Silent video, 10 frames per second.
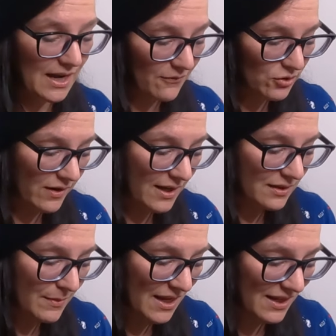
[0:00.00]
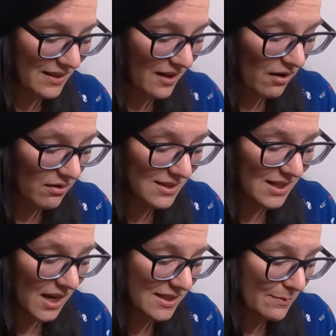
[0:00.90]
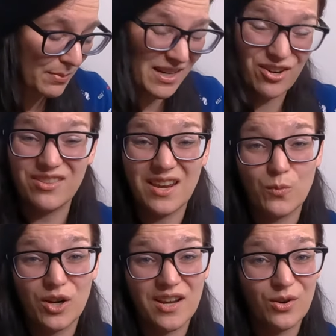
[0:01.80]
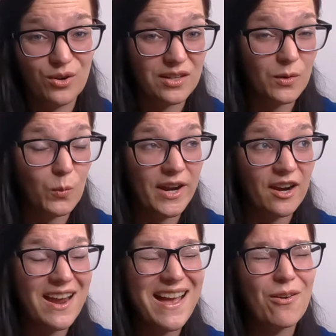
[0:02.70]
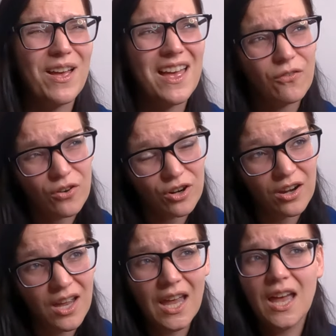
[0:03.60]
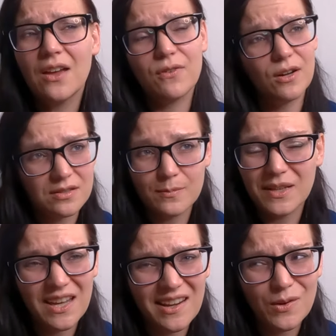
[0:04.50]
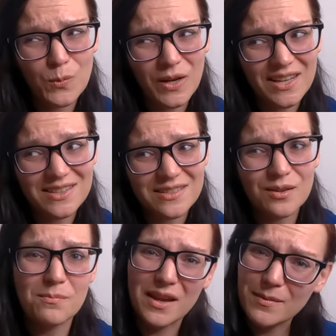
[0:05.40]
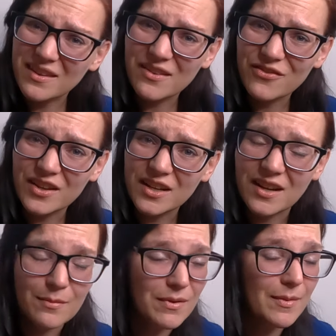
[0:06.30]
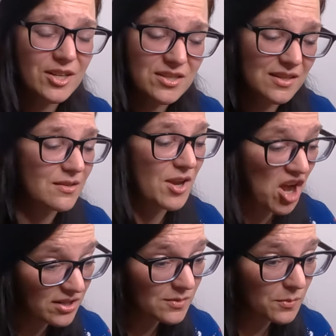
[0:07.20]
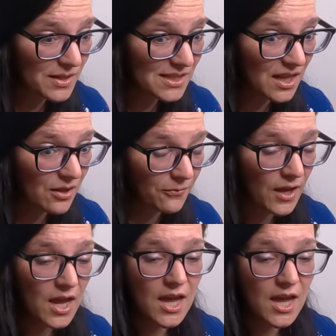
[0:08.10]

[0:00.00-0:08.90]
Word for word: I haven't tried them yet and they are a size bigger than what I currently wear. However, I've also been gaining weight, so maybe they fit and maybe I just need to be honest with myself.